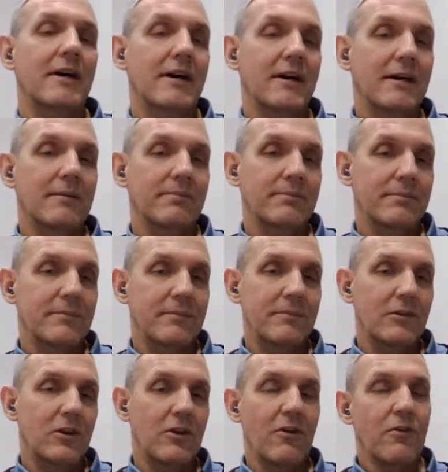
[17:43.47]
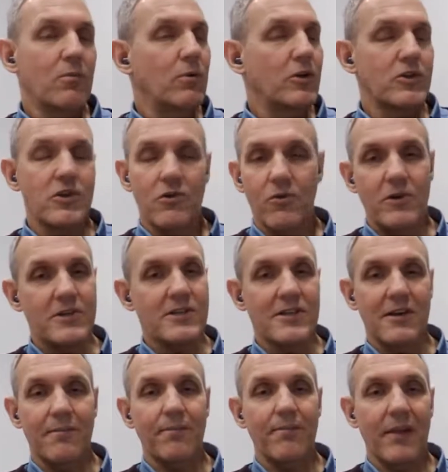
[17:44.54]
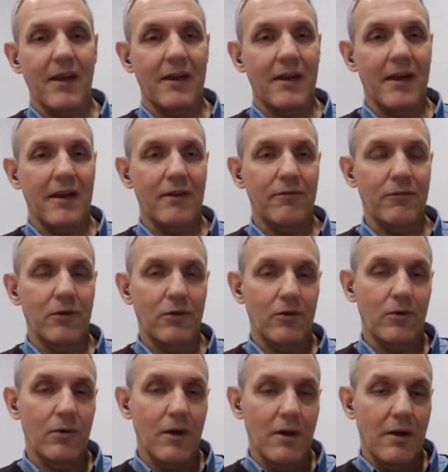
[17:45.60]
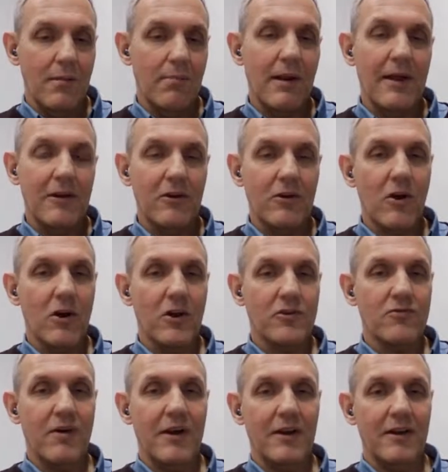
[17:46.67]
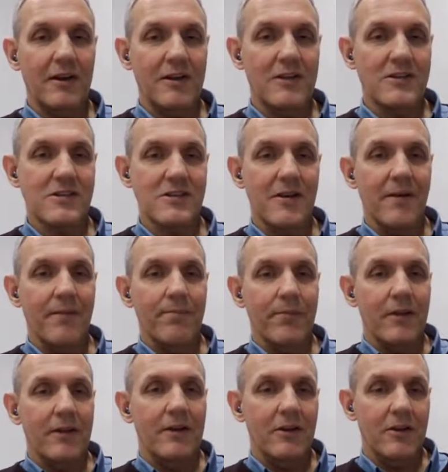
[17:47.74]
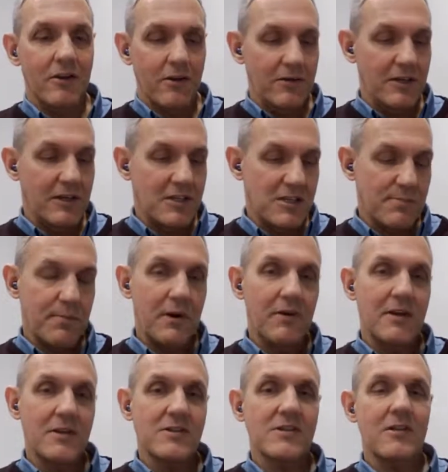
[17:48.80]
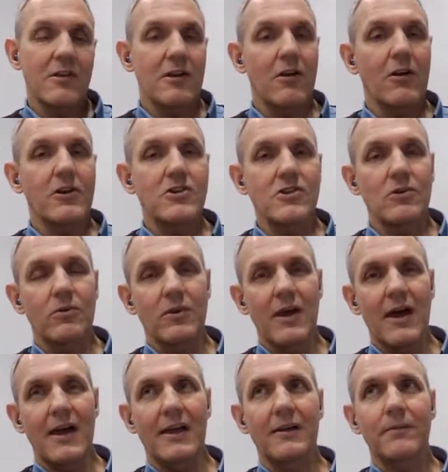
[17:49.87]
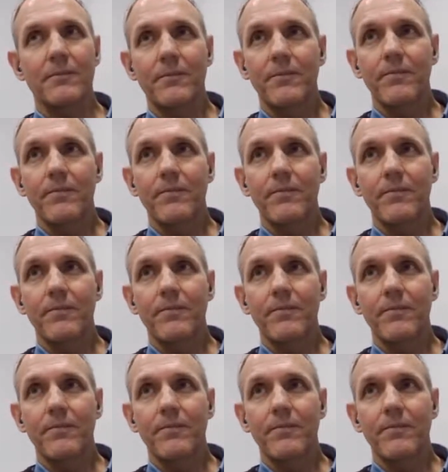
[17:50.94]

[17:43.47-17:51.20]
the world's your oyster, and if you play your cards right, it's the experience and the knowledge you'll gain,